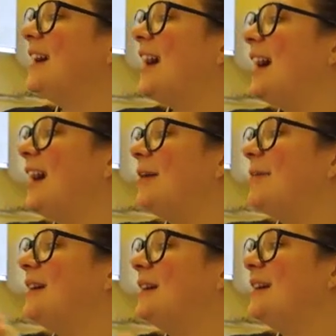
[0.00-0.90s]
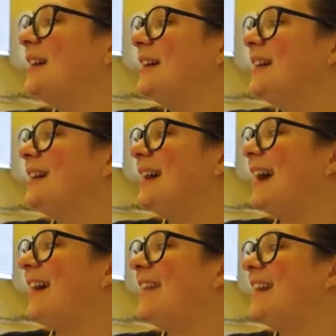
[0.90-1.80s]
And
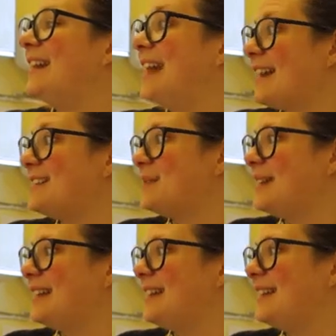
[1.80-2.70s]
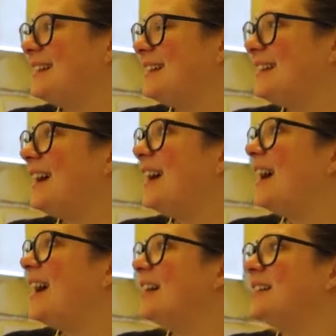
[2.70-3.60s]
then next week,
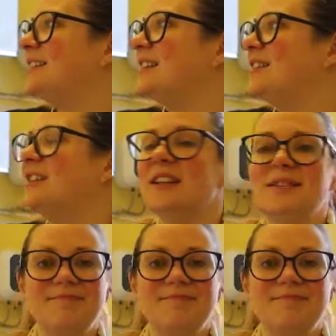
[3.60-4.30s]
I don't even know.